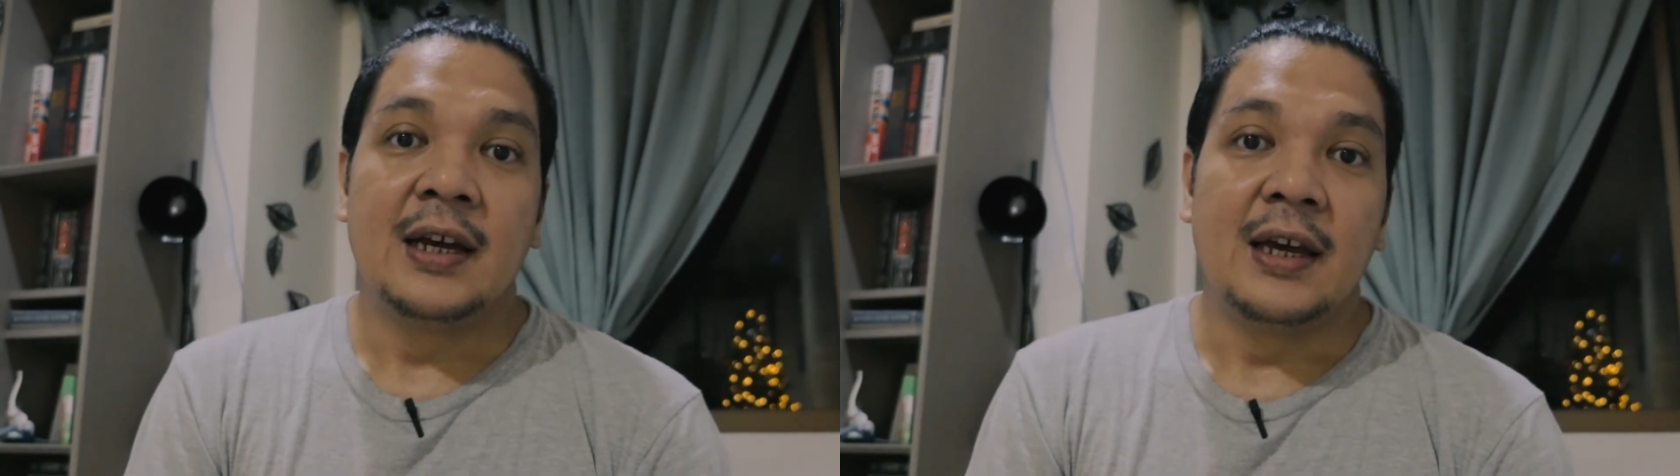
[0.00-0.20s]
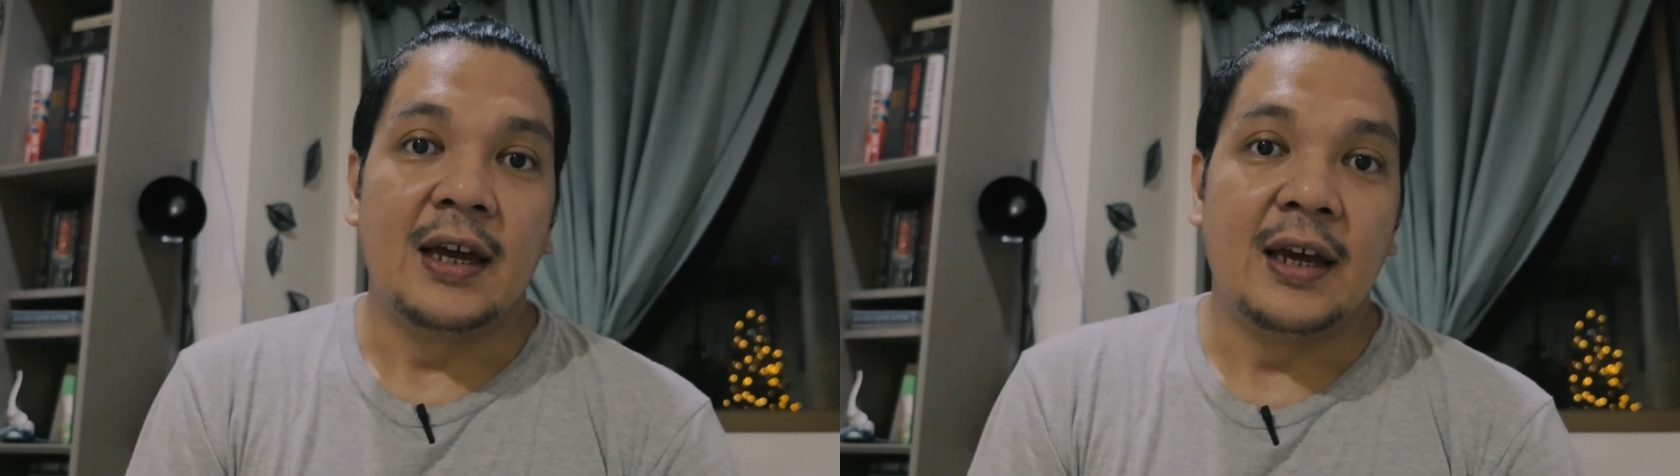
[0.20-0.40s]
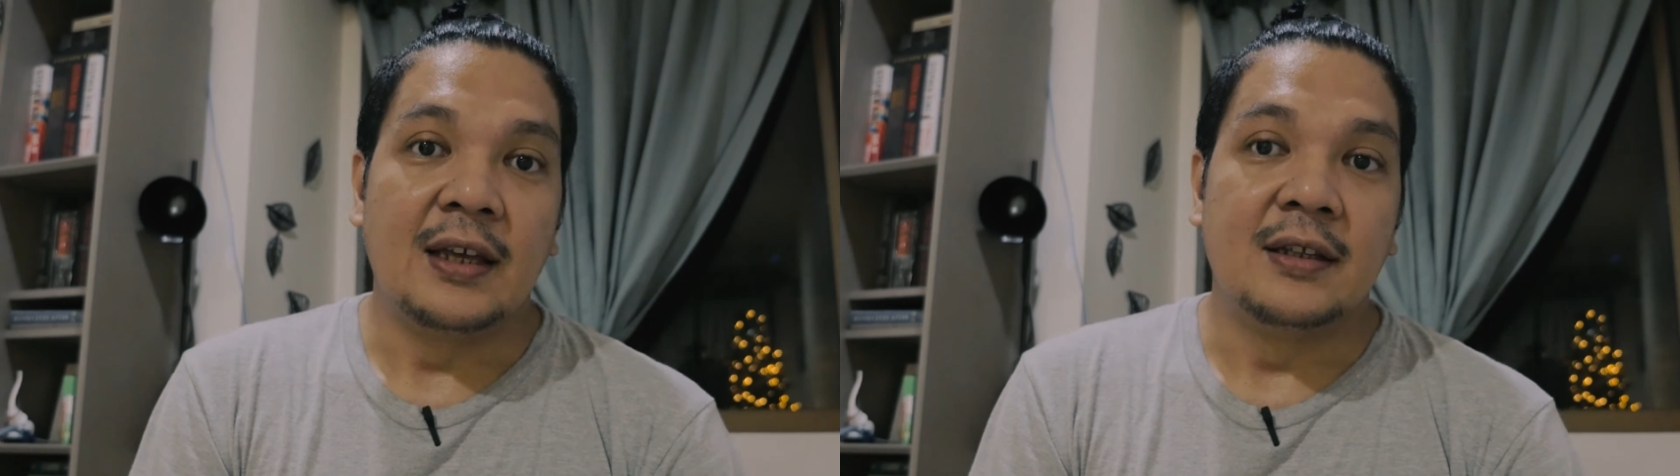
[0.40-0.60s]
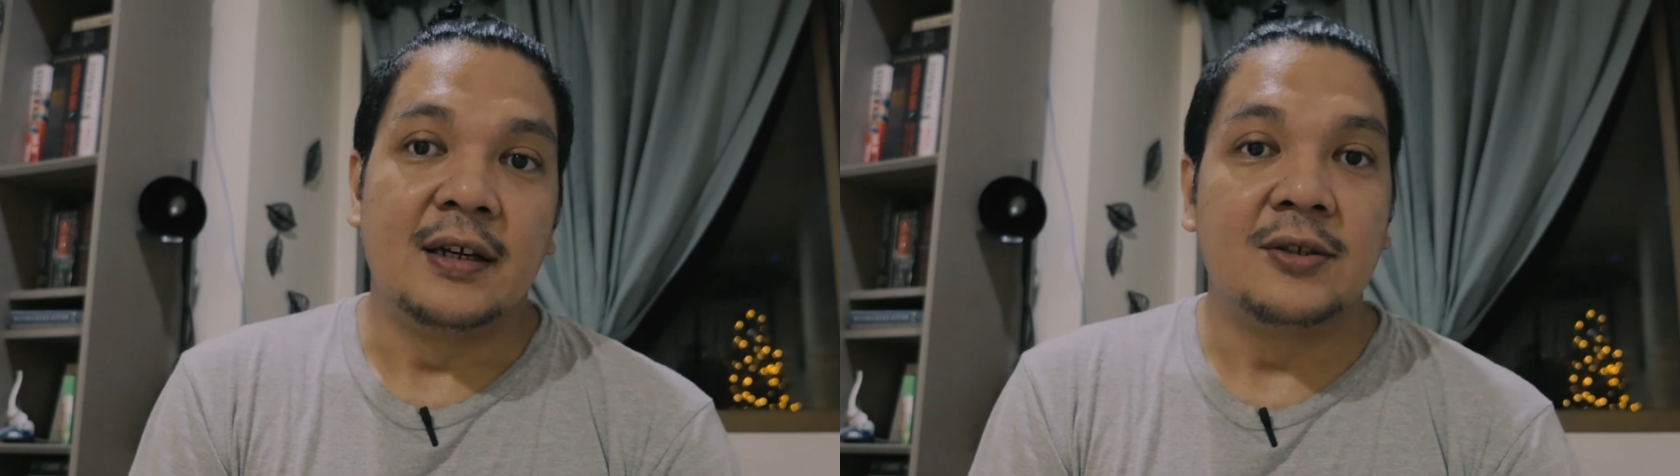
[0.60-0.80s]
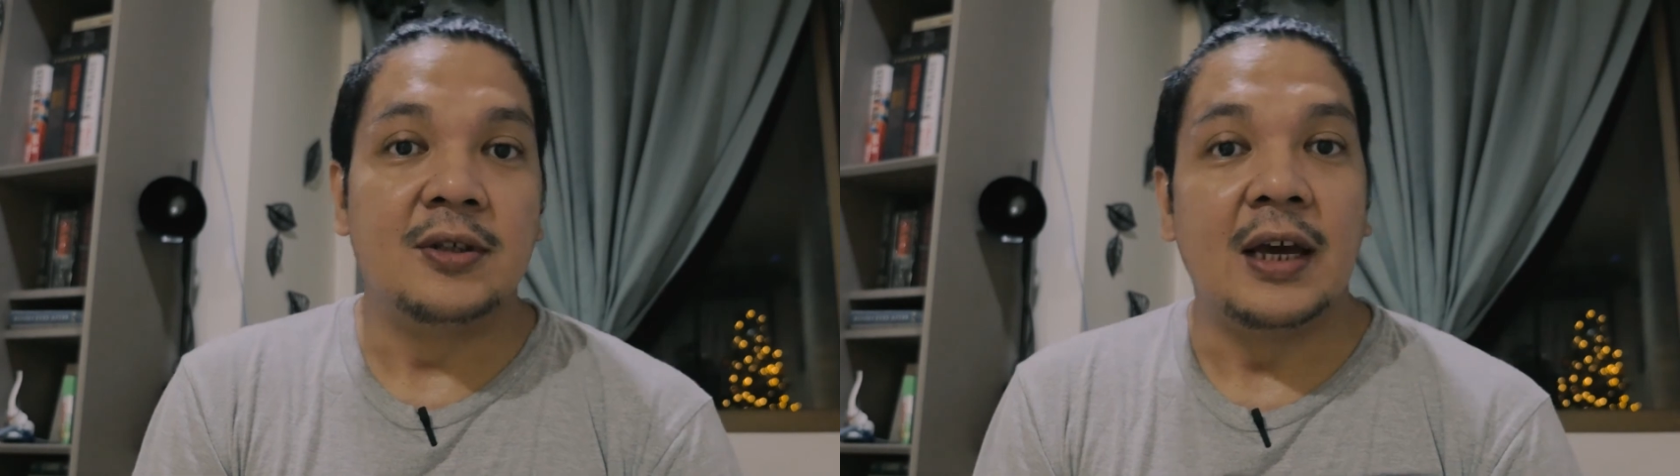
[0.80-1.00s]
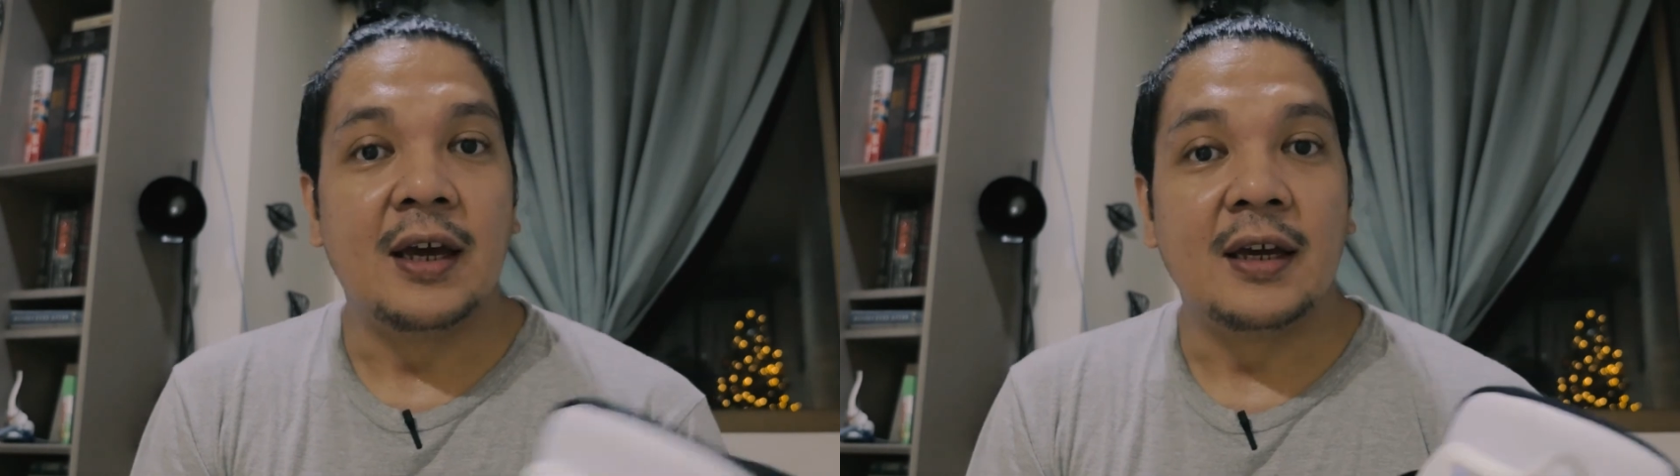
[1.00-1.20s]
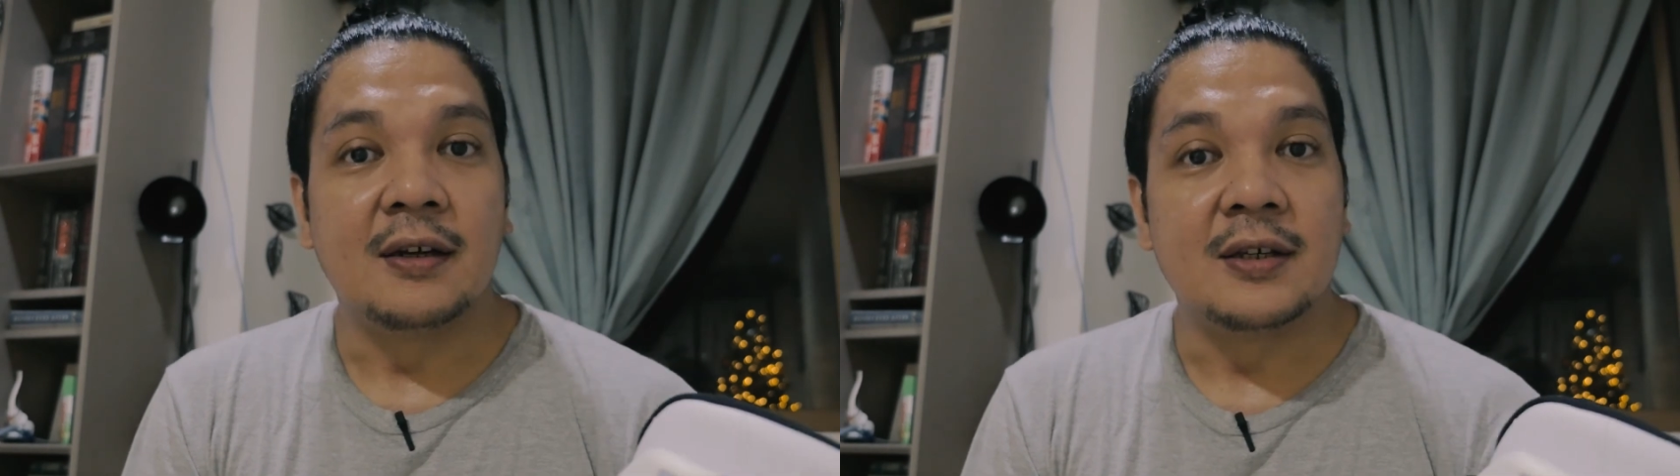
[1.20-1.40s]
and uh, today